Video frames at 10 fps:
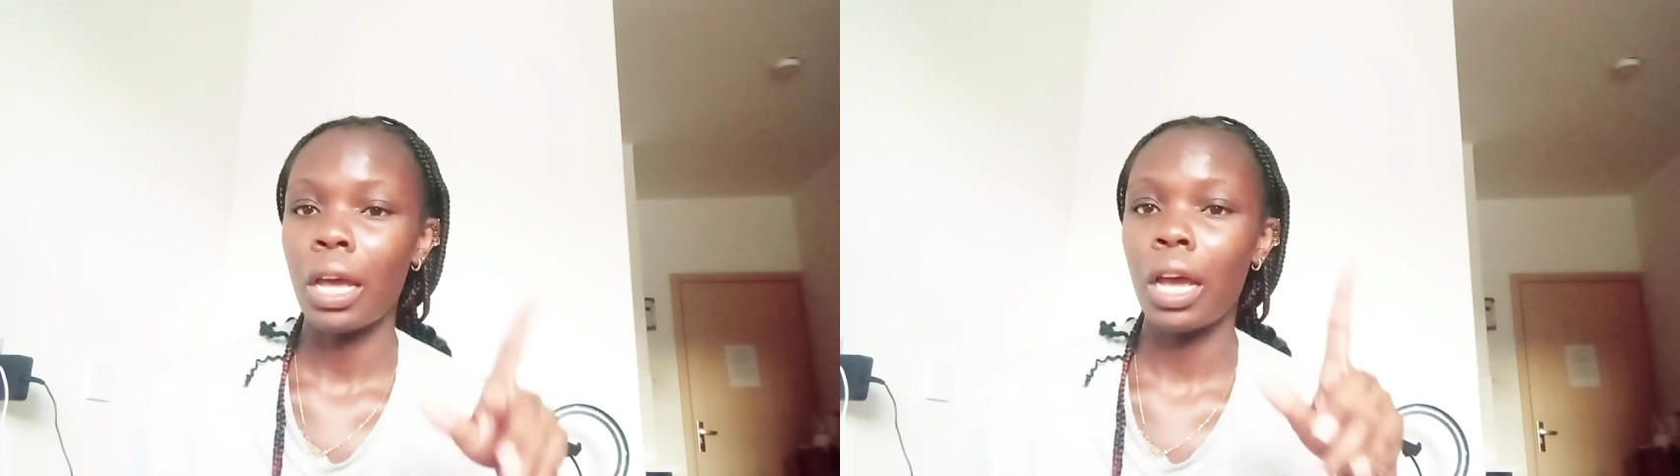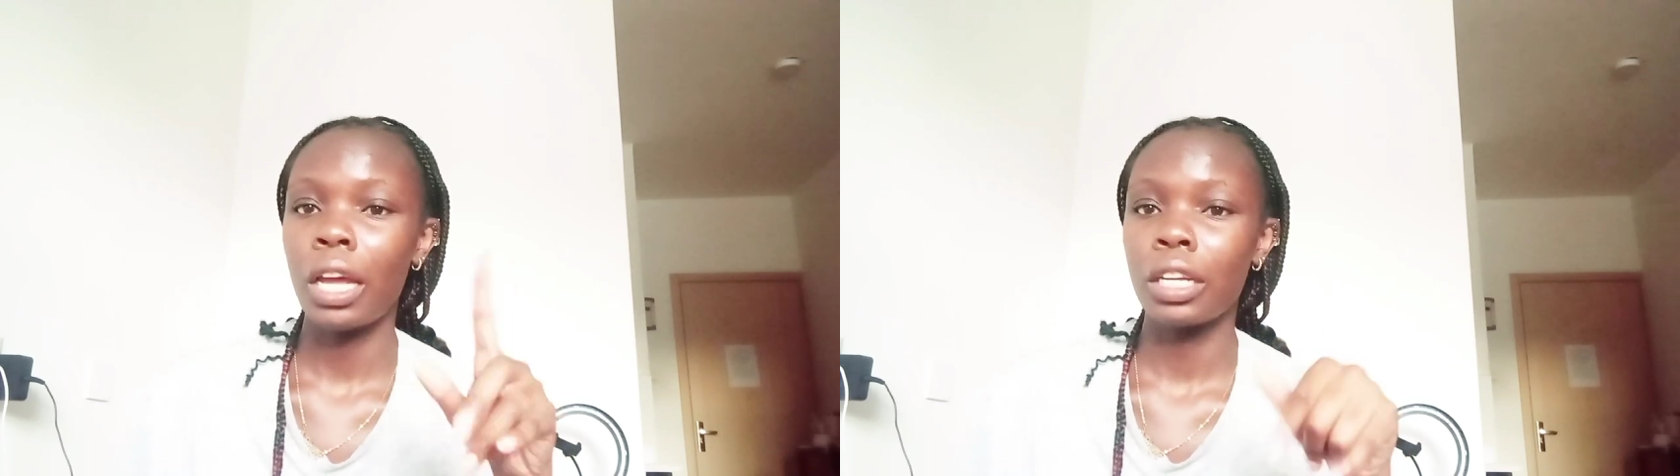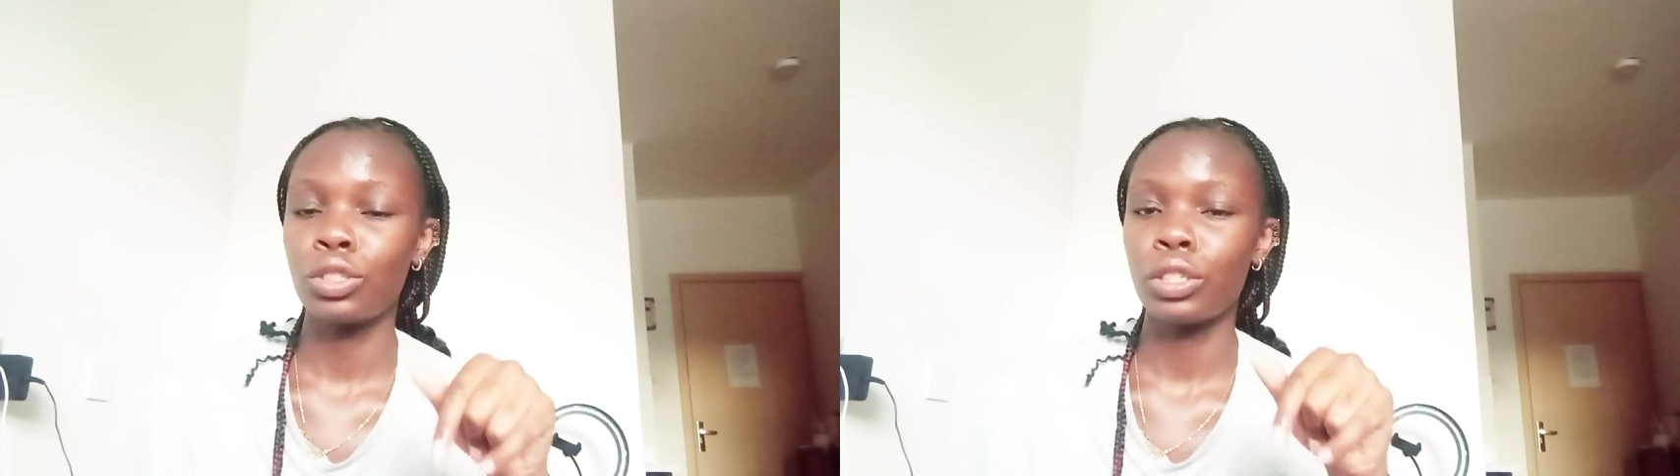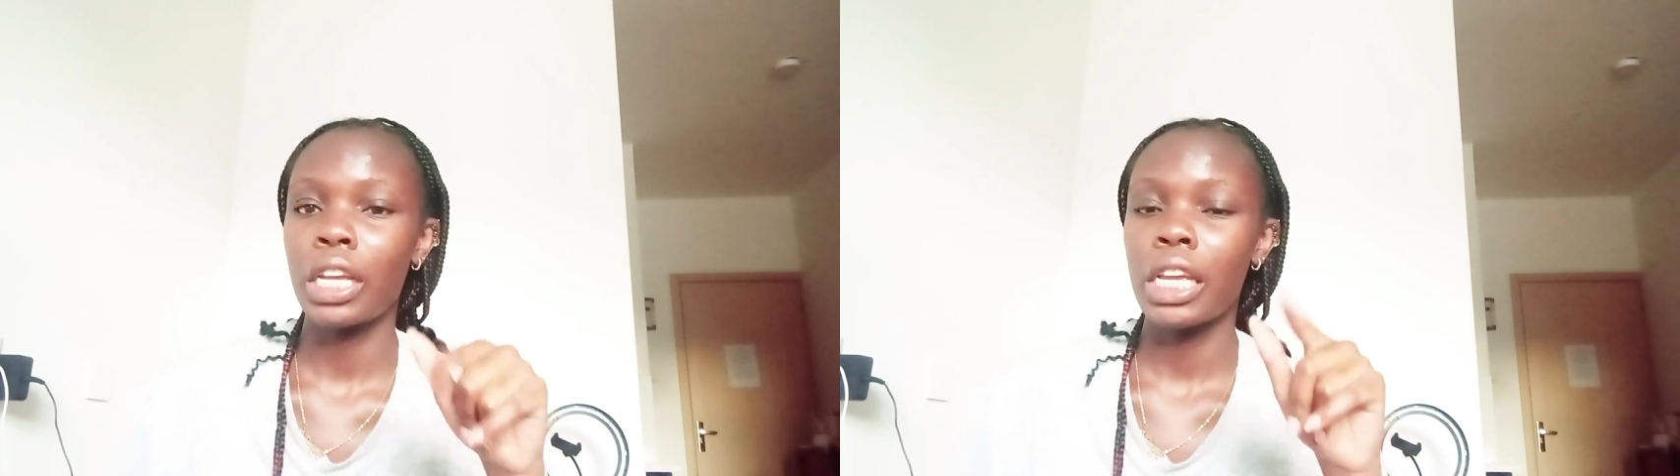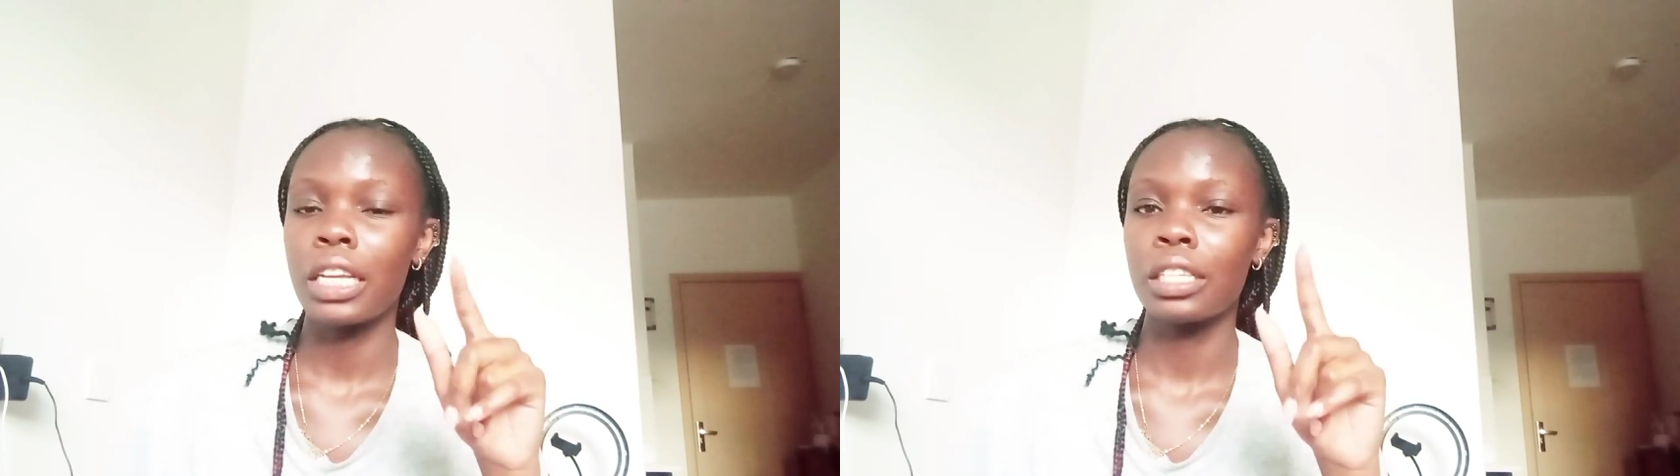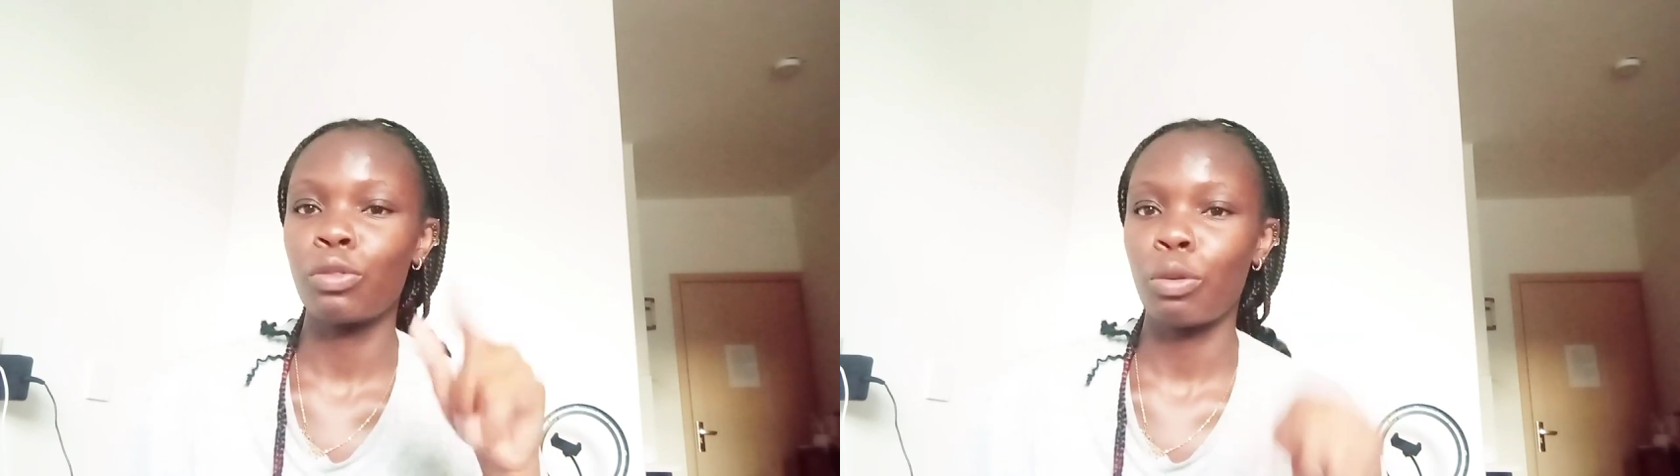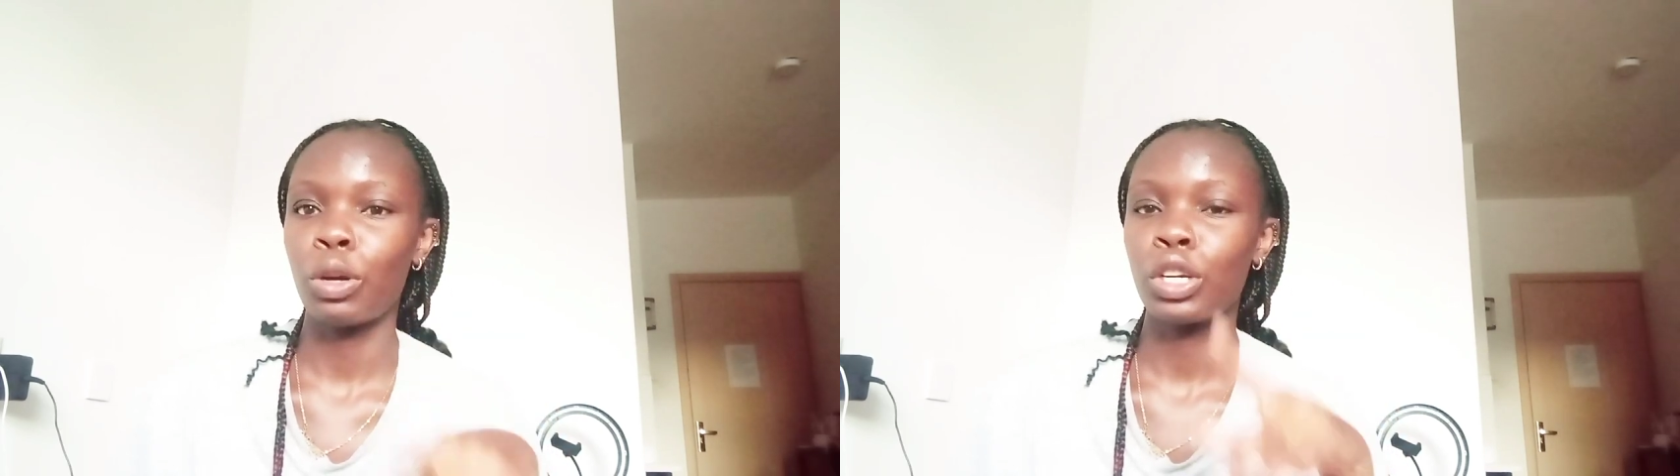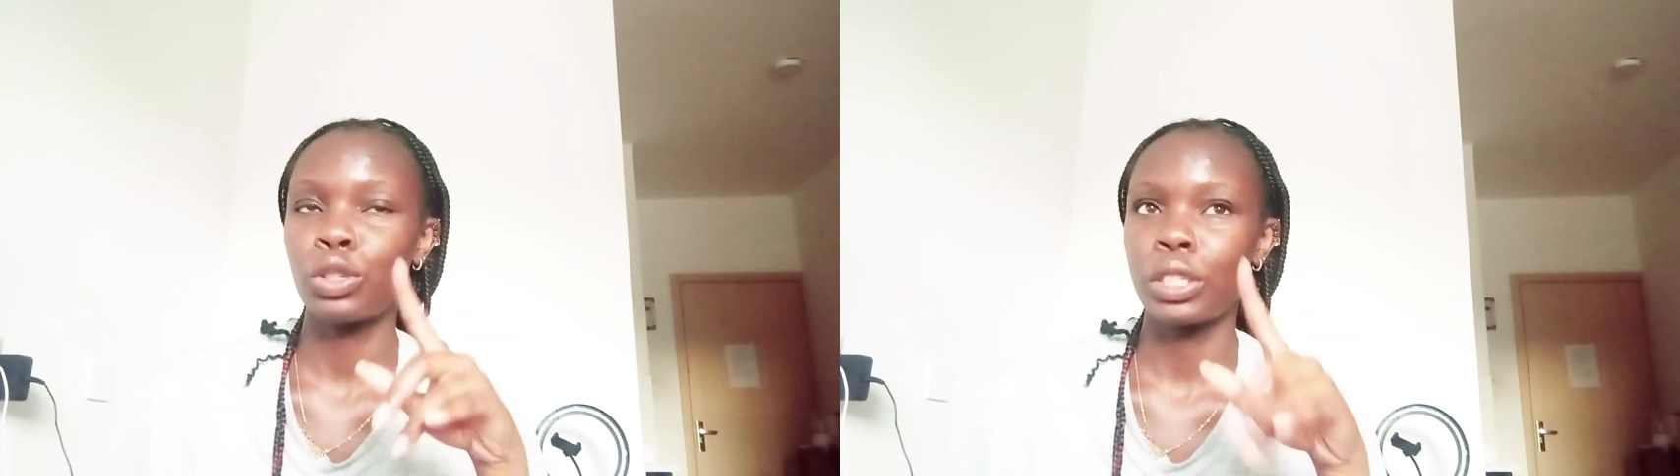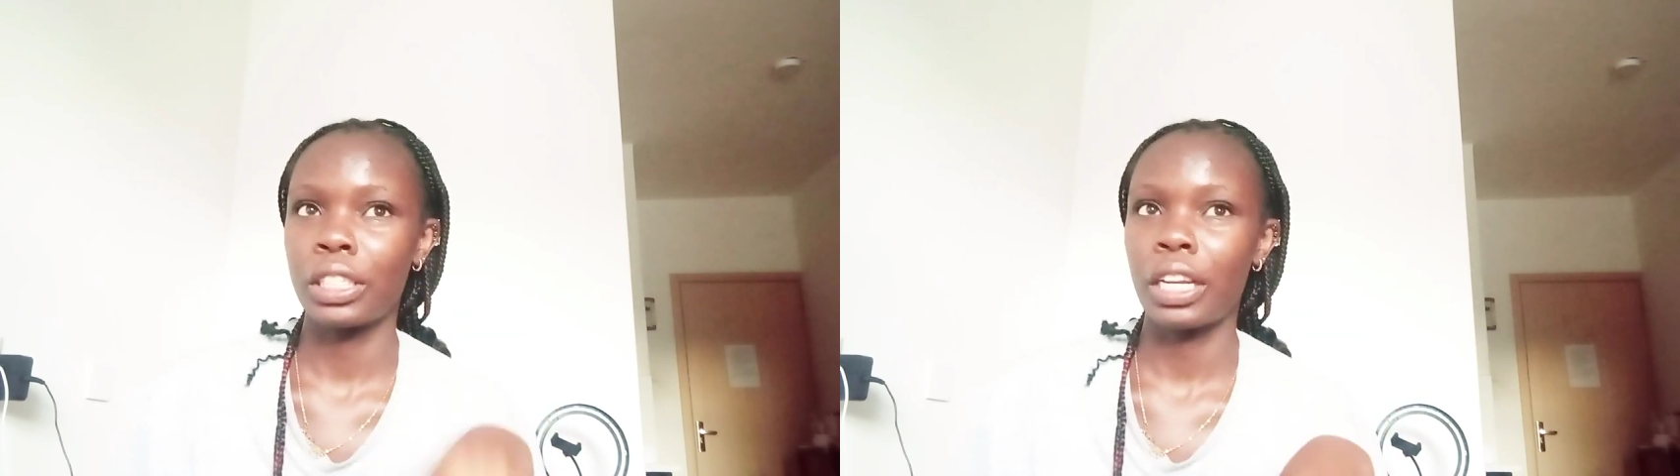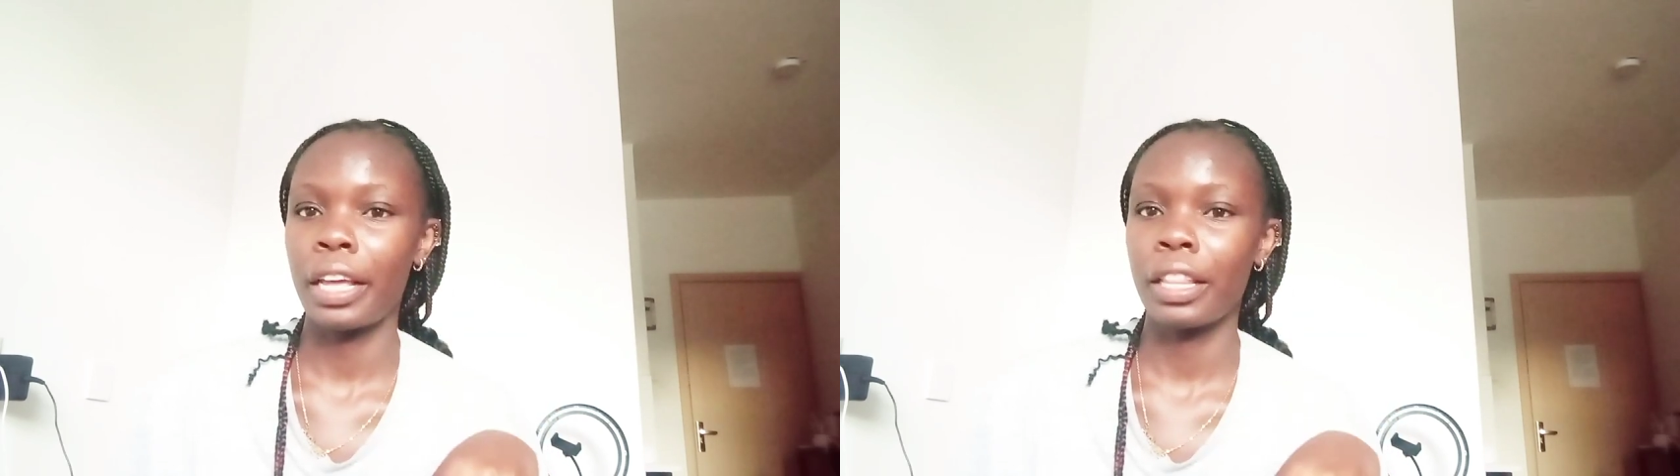and today is February
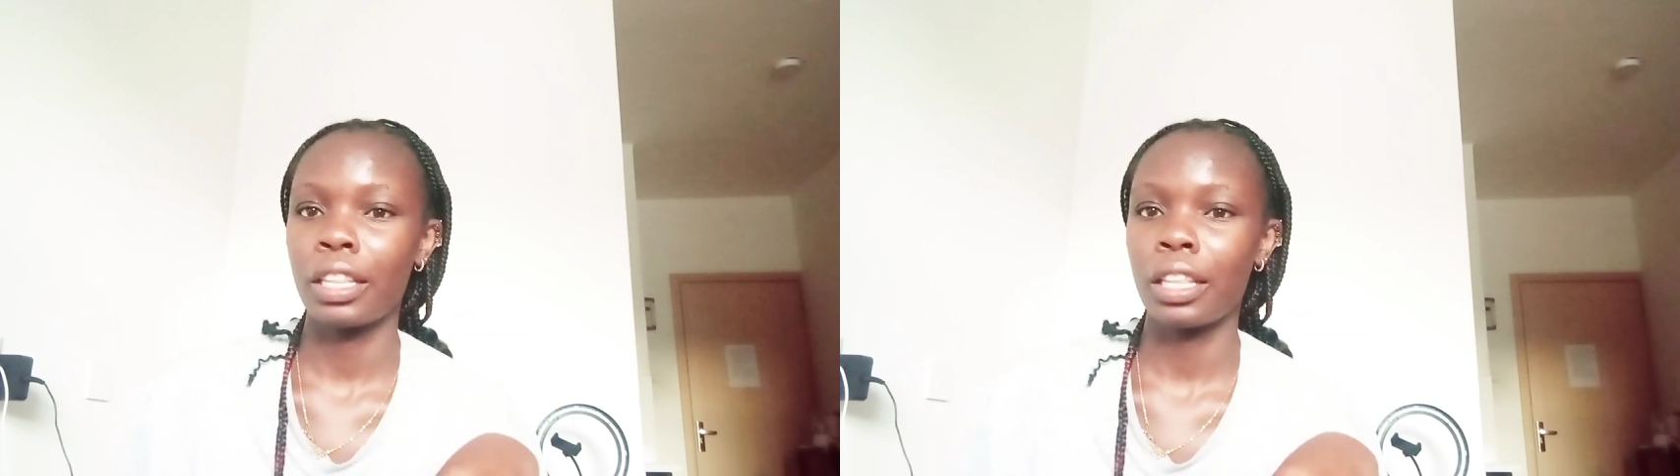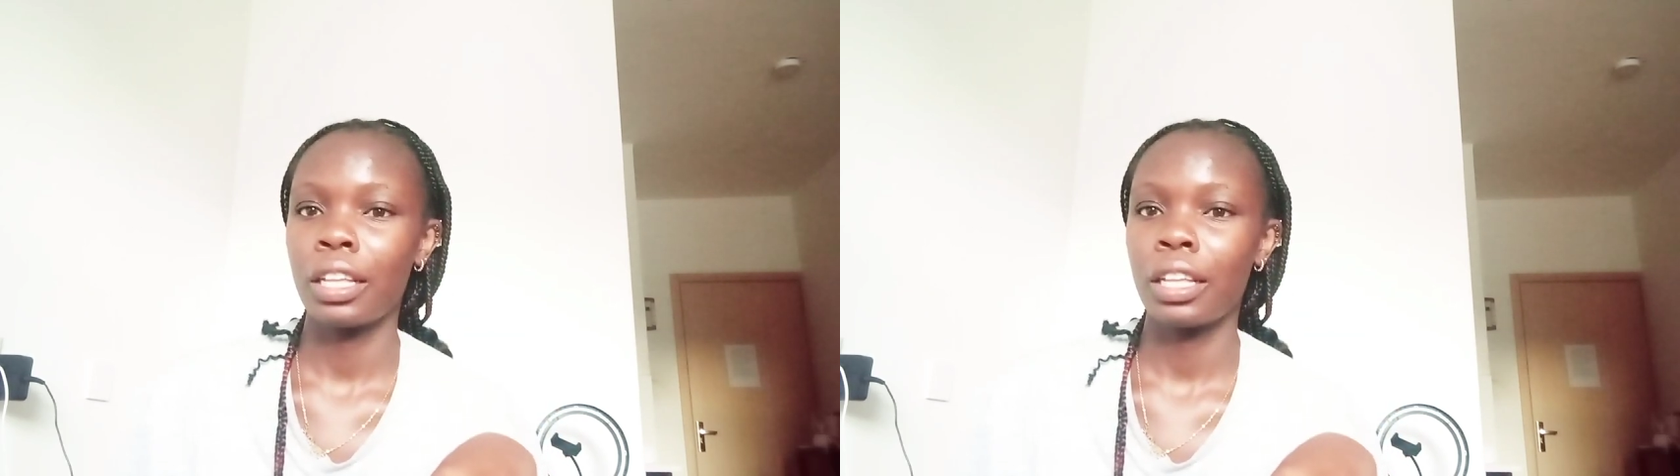29th.